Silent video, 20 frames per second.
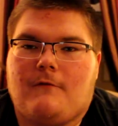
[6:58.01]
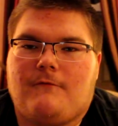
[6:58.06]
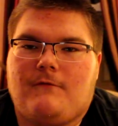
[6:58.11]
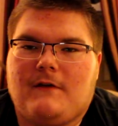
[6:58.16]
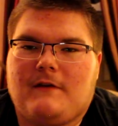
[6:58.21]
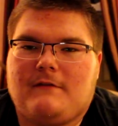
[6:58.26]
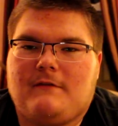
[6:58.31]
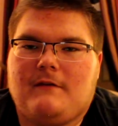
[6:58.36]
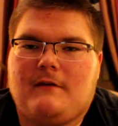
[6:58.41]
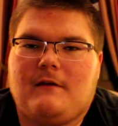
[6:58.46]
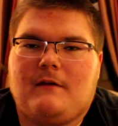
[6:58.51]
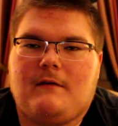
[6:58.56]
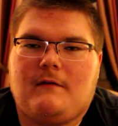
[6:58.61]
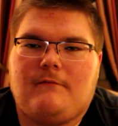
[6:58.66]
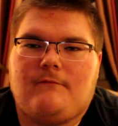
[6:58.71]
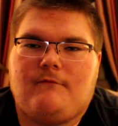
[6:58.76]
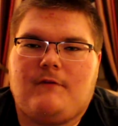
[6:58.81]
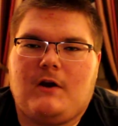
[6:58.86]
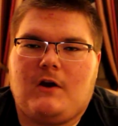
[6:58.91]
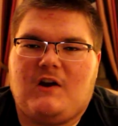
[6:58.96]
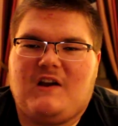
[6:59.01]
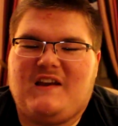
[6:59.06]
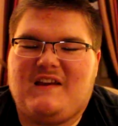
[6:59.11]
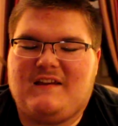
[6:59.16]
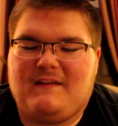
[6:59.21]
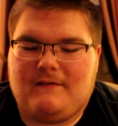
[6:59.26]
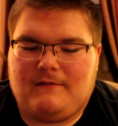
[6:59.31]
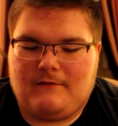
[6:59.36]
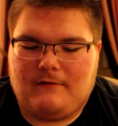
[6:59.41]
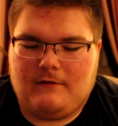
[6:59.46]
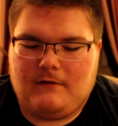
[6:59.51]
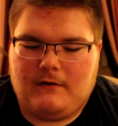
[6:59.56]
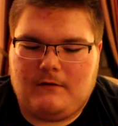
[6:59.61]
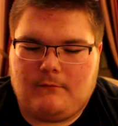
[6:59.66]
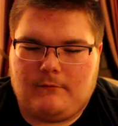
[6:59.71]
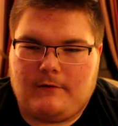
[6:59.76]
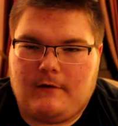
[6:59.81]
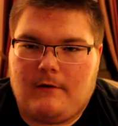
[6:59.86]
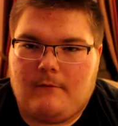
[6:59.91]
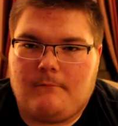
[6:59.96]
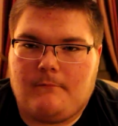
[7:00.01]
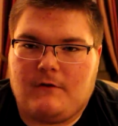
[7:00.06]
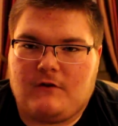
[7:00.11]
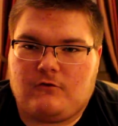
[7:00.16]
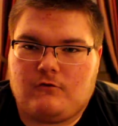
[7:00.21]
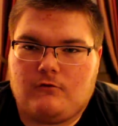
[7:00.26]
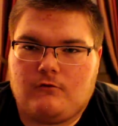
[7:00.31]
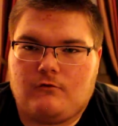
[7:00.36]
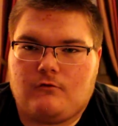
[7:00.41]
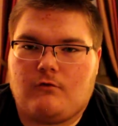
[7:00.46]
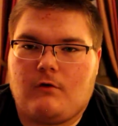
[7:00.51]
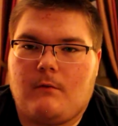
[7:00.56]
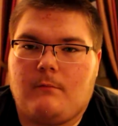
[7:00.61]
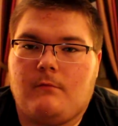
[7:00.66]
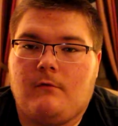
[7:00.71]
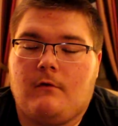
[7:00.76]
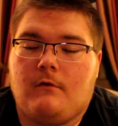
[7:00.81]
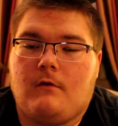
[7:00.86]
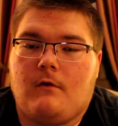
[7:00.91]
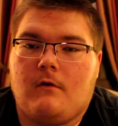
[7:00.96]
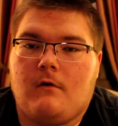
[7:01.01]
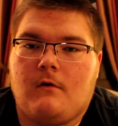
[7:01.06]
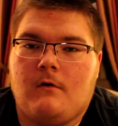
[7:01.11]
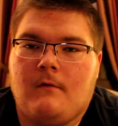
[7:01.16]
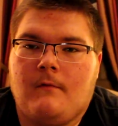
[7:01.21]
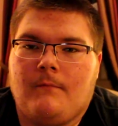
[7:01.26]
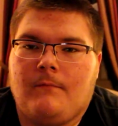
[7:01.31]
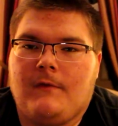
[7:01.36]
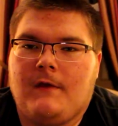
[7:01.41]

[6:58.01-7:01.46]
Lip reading: to fix it very easily without much trouble at all.